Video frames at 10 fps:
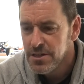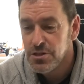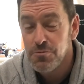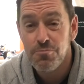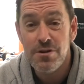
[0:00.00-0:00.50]

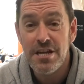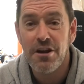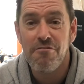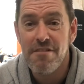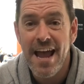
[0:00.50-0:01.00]

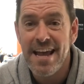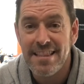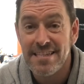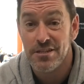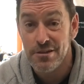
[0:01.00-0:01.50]
recreate
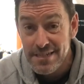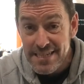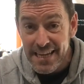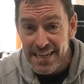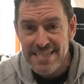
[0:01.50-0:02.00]
this
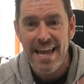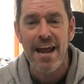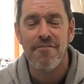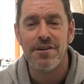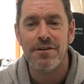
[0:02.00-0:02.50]

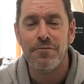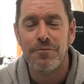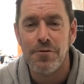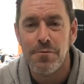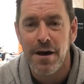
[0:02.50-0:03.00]
utilitarian
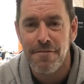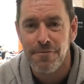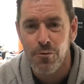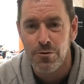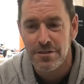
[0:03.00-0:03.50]

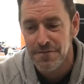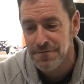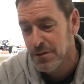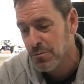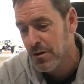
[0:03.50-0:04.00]
4x4 to
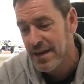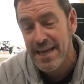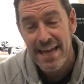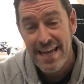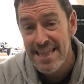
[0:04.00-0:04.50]
fill what
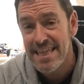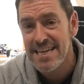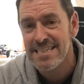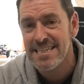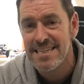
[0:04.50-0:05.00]
he
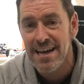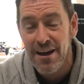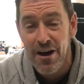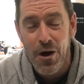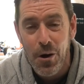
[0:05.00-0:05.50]
thinks is a
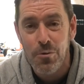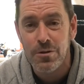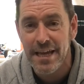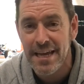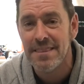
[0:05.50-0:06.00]

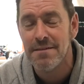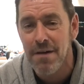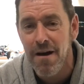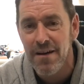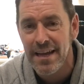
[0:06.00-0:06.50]
hole in the
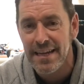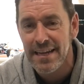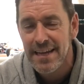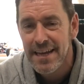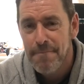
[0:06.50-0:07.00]
market.
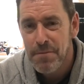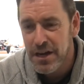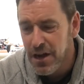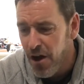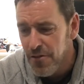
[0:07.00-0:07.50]

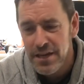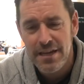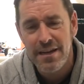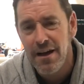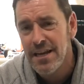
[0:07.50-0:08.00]
A car that
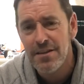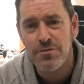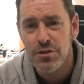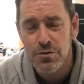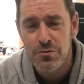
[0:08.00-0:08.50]
can kind
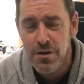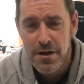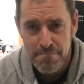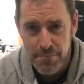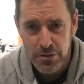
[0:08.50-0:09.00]
of do
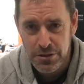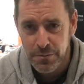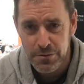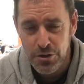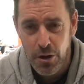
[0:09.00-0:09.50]

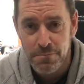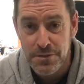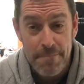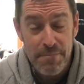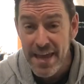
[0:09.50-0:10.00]
multiple
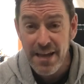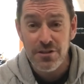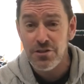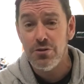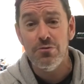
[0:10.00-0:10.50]
jobs. It
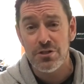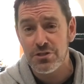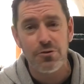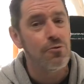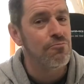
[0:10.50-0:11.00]
can do the
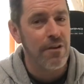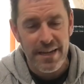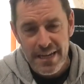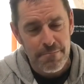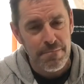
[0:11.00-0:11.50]
school run,
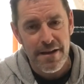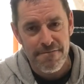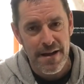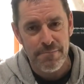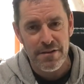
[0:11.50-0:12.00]
it can be a
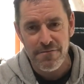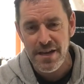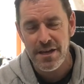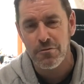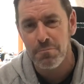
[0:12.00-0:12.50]
family
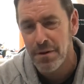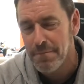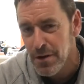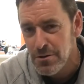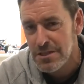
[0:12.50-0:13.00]
vehicle,
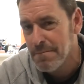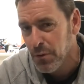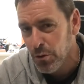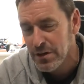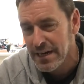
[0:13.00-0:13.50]
but most
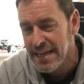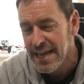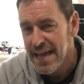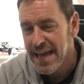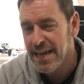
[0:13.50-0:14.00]
importantly,
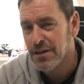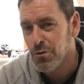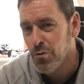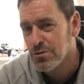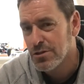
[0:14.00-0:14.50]
it can
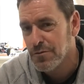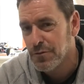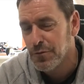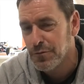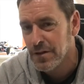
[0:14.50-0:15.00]
also
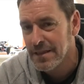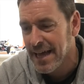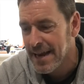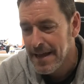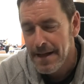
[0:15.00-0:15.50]
fulfill
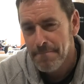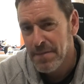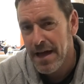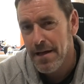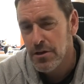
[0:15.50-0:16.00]

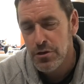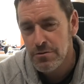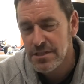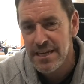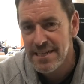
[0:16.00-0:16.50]
that
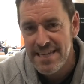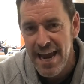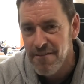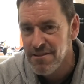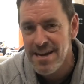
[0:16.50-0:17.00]

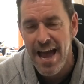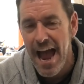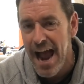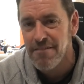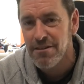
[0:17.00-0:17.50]
utilitarian
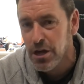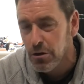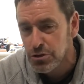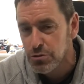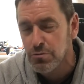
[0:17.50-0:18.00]

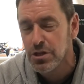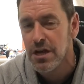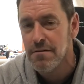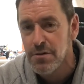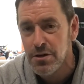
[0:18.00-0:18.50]
agricultural
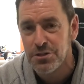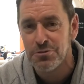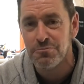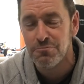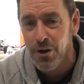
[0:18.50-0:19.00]

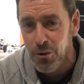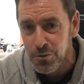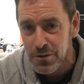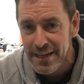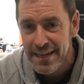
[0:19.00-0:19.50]
commercial
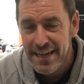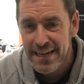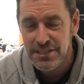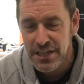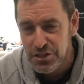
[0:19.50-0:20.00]
role.
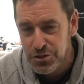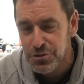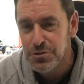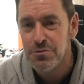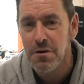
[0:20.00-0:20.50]
It's a
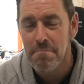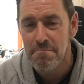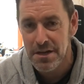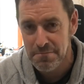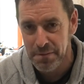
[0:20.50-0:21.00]
true
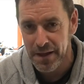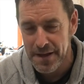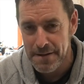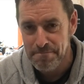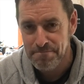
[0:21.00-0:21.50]
mud
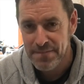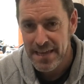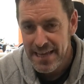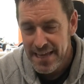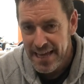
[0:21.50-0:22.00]
plugger.
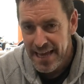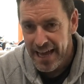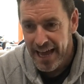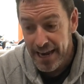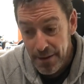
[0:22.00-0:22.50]

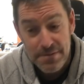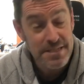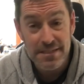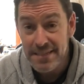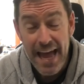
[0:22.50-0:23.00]
And up
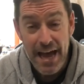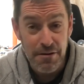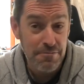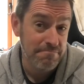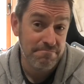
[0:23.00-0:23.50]
until
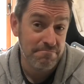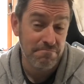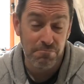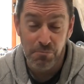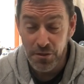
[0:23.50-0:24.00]
now,
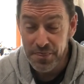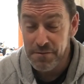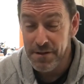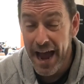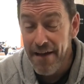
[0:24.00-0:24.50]
one
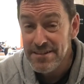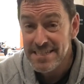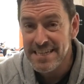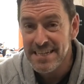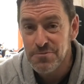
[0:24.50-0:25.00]
thing we haven't
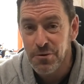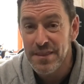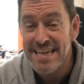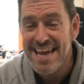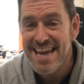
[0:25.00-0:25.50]
seen is what
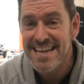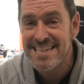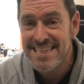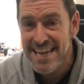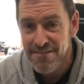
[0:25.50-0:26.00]
the
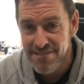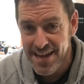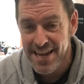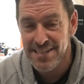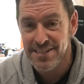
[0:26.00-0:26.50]

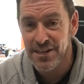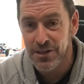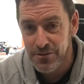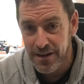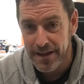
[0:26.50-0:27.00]
interior is gonna
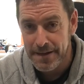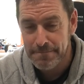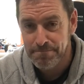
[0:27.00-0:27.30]
look like.